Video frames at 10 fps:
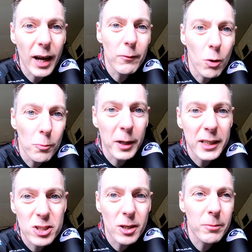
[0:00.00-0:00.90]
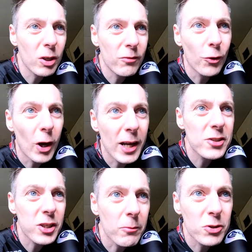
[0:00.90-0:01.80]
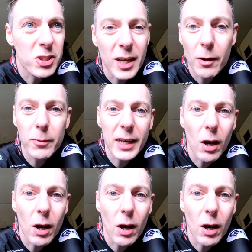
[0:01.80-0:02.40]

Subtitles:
and we'll bring you some good footage, and we'll see how we